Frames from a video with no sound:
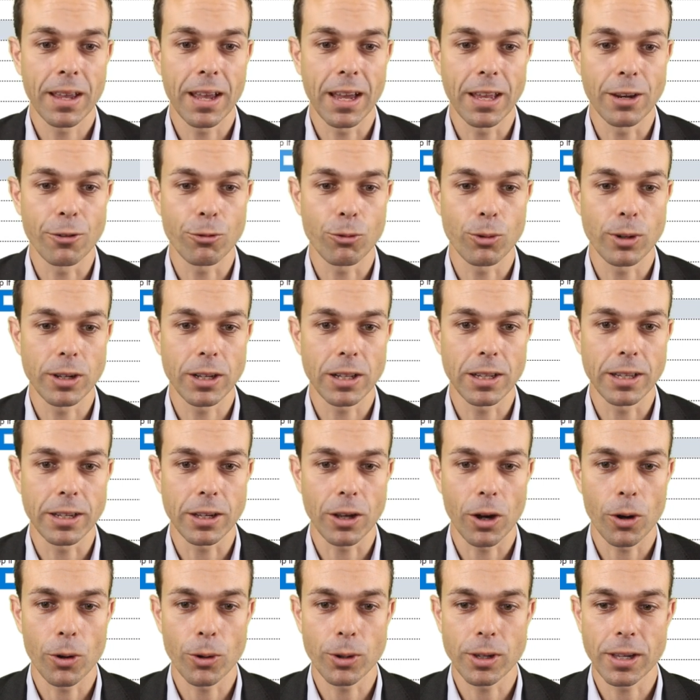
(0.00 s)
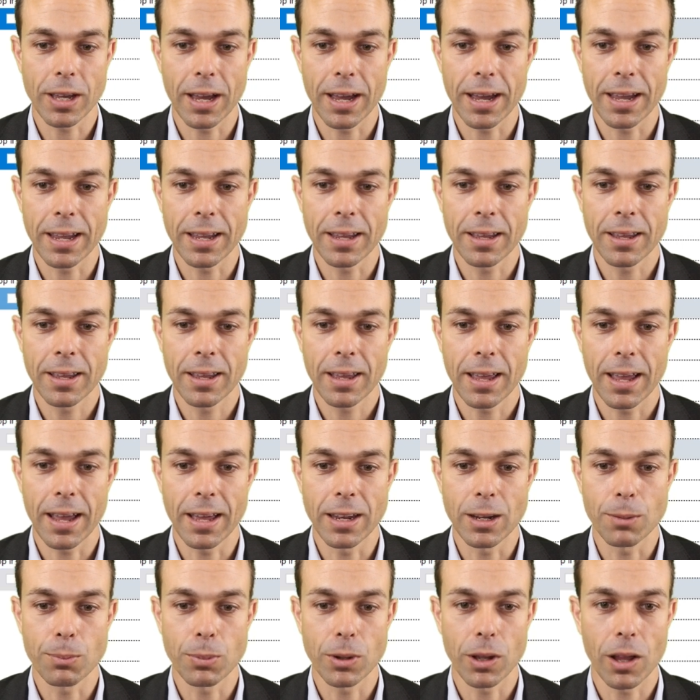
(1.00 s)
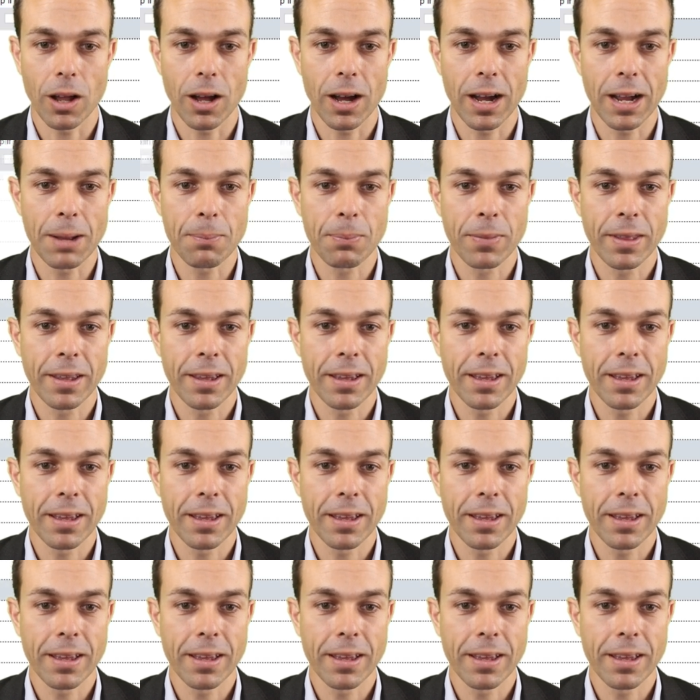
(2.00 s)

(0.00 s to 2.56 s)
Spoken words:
And if we click OK and apply,